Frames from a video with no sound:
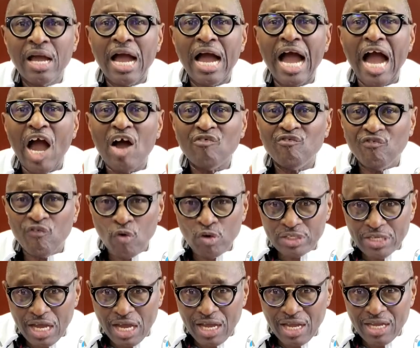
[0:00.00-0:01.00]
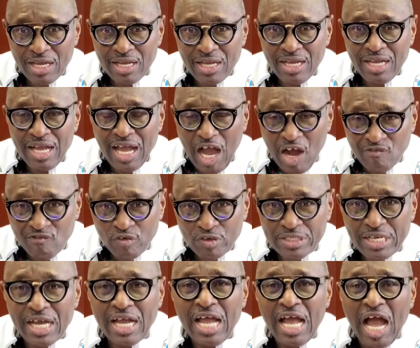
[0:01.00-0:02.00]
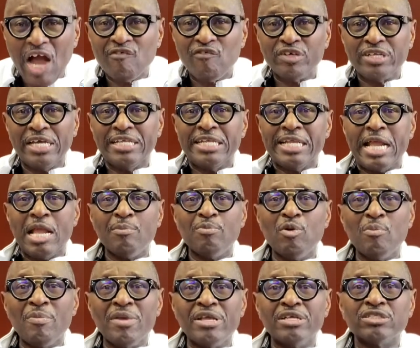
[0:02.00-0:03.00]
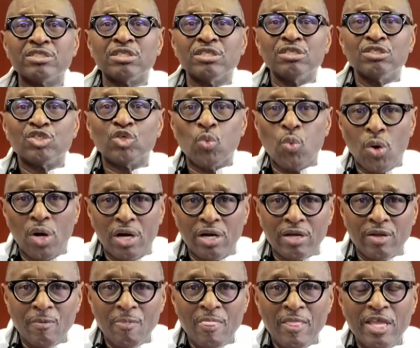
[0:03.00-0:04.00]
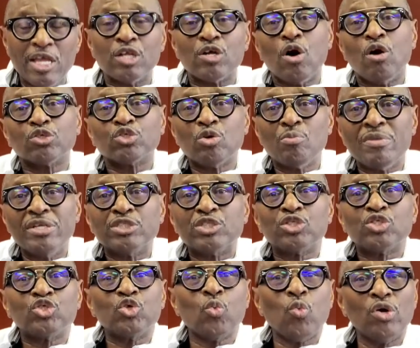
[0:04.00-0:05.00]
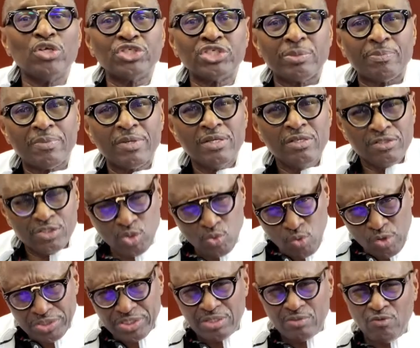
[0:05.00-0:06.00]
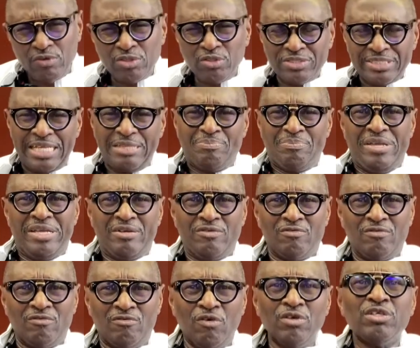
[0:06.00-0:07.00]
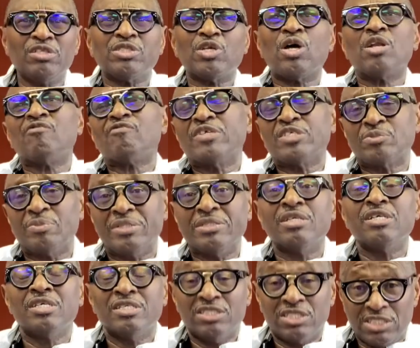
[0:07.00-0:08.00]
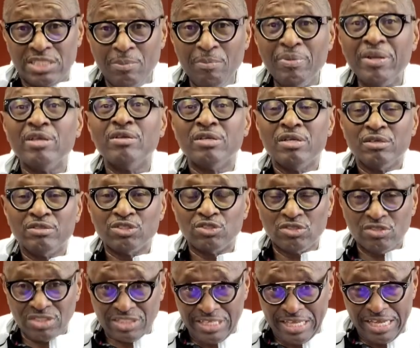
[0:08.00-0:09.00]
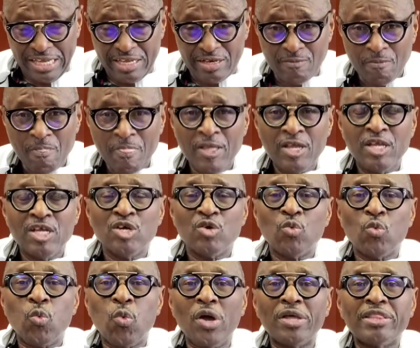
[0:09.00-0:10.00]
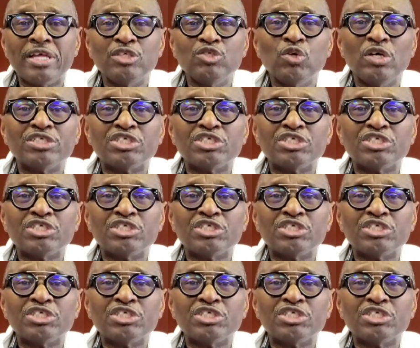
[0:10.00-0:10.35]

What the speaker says: avoda. Avoda. Avoda in Hebrew means to work. It also means to worship. So what does that mean? What does all of this mean? Simply saying, whether you are